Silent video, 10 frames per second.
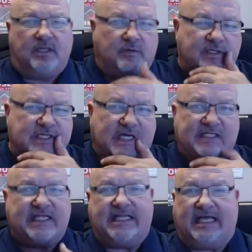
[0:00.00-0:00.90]
The reason I
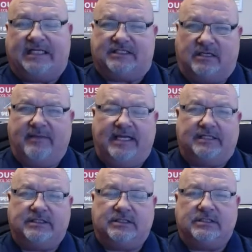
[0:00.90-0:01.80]
say that is some
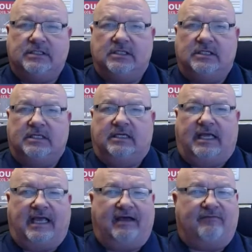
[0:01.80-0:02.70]
agents
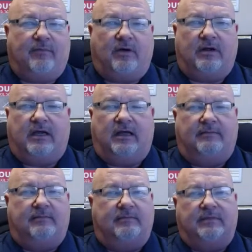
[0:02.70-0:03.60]
have
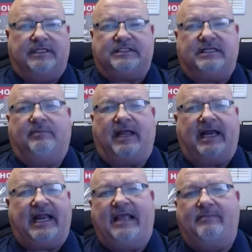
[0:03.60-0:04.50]
listing
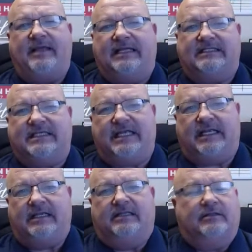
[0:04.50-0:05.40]
plan A, B, and
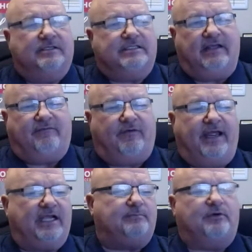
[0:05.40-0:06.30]
C. They'll say for
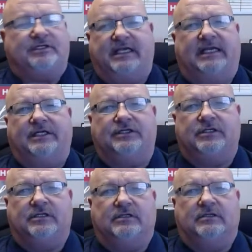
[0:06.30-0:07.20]
X percentage
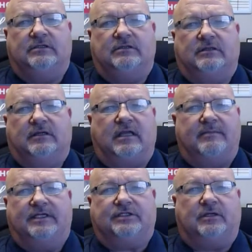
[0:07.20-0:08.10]

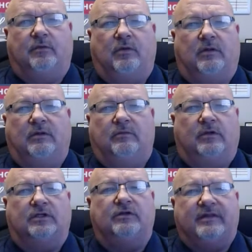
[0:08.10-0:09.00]
commission,
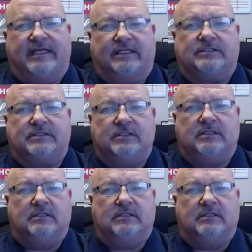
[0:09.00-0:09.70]
we'll do this.